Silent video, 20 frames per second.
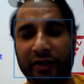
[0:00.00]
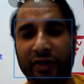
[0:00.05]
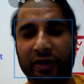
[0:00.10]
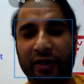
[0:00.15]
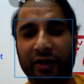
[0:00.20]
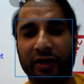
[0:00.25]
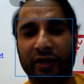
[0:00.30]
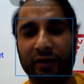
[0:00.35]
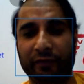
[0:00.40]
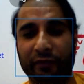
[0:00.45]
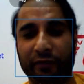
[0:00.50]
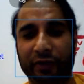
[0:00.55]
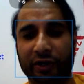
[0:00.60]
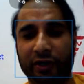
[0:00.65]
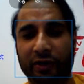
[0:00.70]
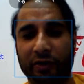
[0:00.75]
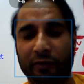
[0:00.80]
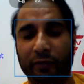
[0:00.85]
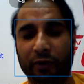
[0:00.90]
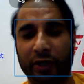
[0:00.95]

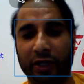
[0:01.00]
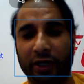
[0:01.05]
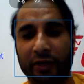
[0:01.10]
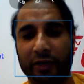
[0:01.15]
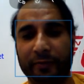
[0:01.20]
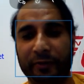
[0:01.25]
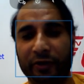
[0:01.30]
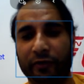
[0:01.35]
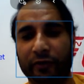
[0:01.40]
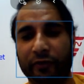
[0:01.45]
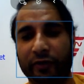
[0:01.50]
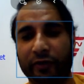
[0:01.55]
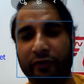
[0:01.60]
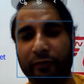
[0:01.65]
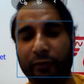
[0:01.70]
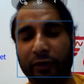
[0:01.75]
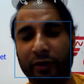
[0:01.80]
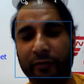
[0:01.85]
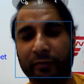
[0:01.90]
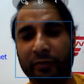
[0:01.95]
configure our IP address
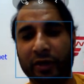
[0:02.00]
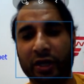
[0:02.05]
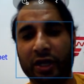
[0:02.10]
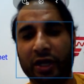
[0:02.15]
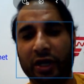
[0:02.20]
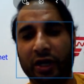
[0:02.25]
from